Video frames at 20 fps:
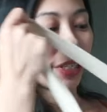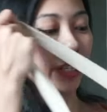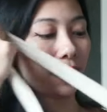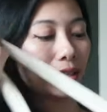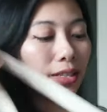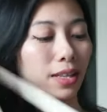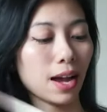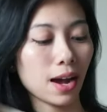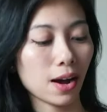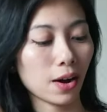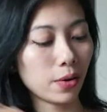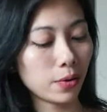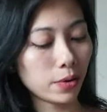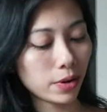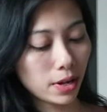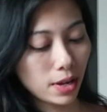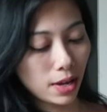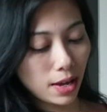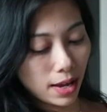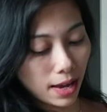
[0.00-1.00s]
just
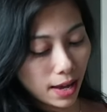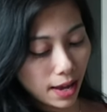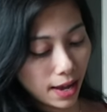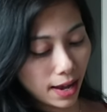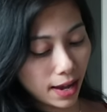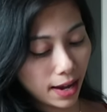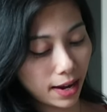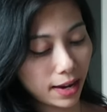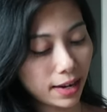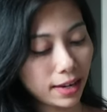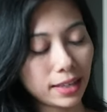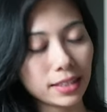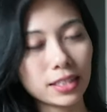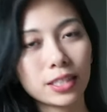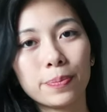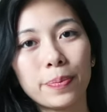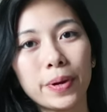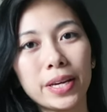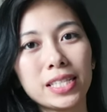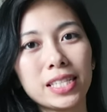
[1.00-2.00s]
now. And
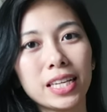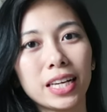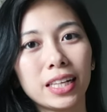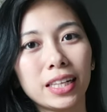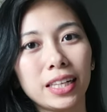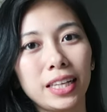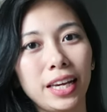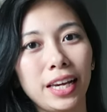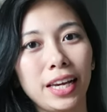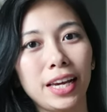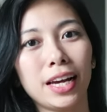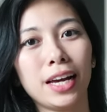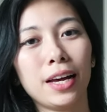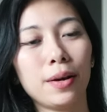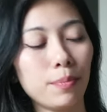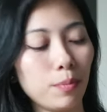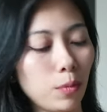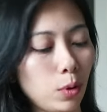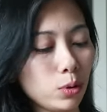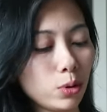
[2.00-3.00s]
it's basically
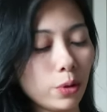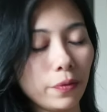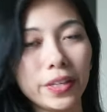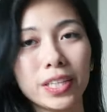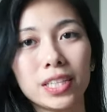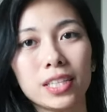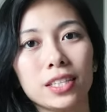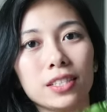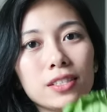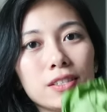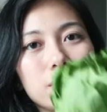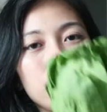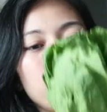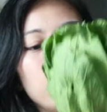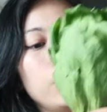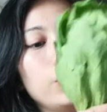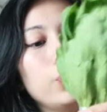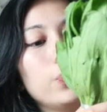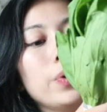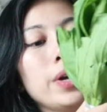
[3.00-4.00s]
most of it is
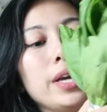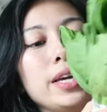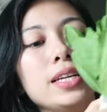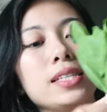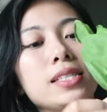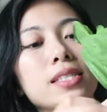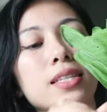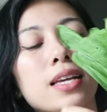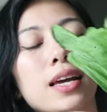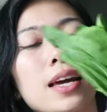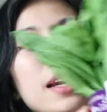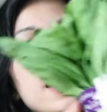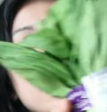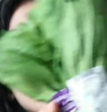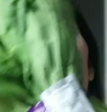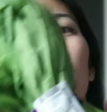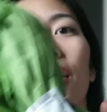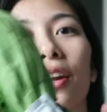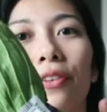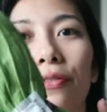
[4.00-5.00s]
zero waste.
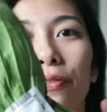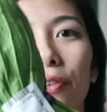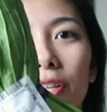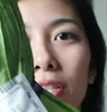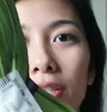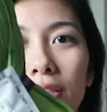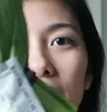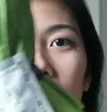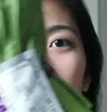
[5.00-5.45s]
And the first